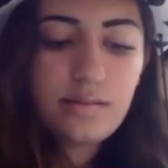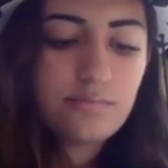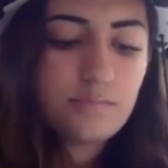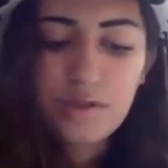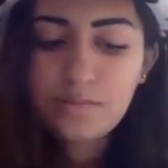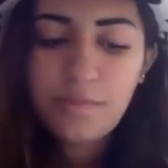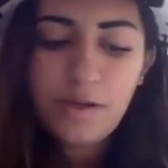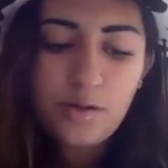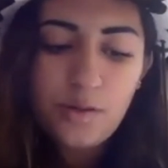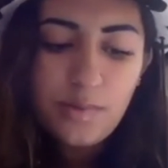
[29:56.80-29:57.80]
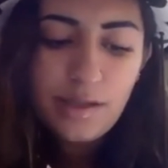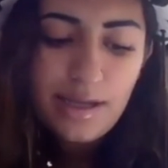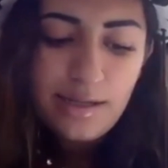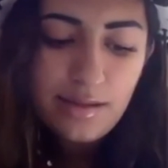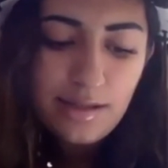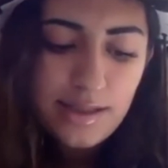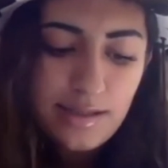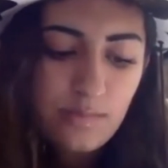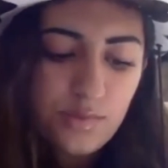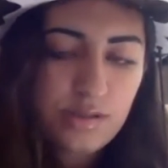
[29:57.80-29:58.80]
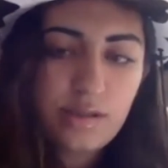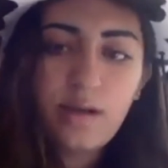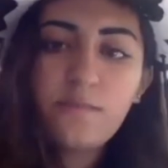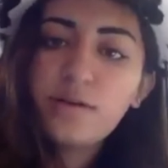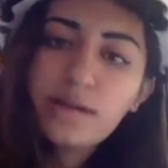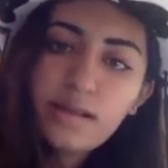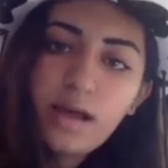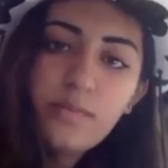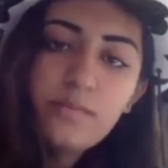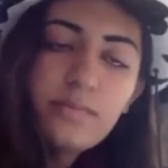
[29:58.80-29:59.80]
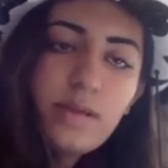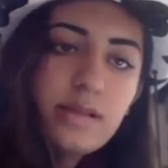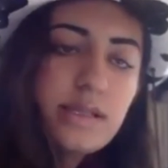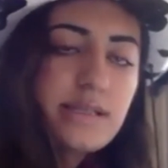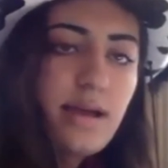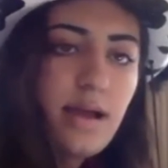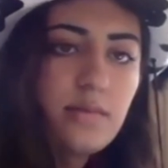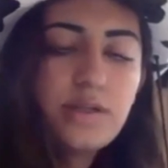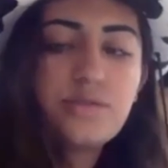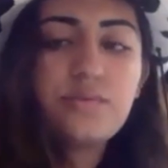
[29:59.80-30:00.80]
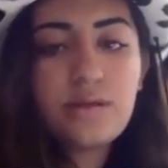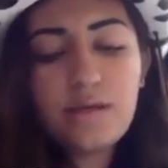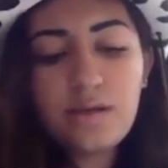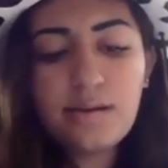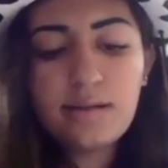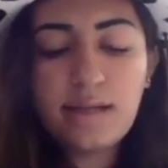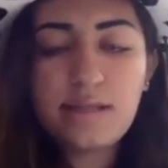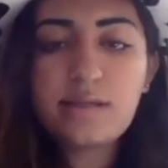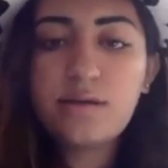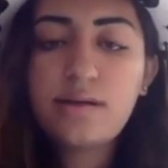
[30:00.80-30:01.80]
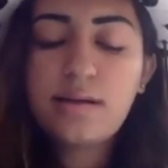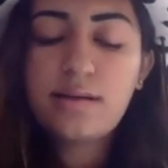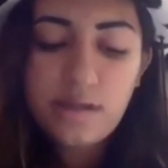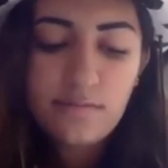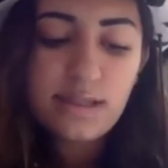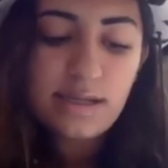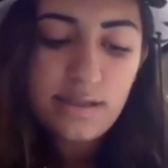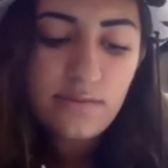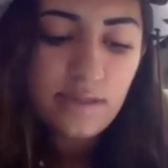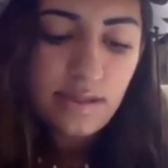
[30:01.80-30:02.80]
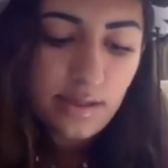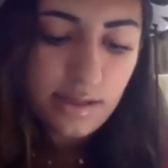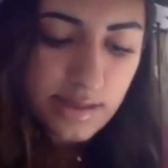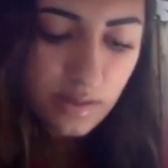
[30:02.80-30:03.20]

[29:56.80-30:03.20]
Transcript: just I don't know, like anything to them, just comforting them in this time is really good, and that's a good service activity that you can tell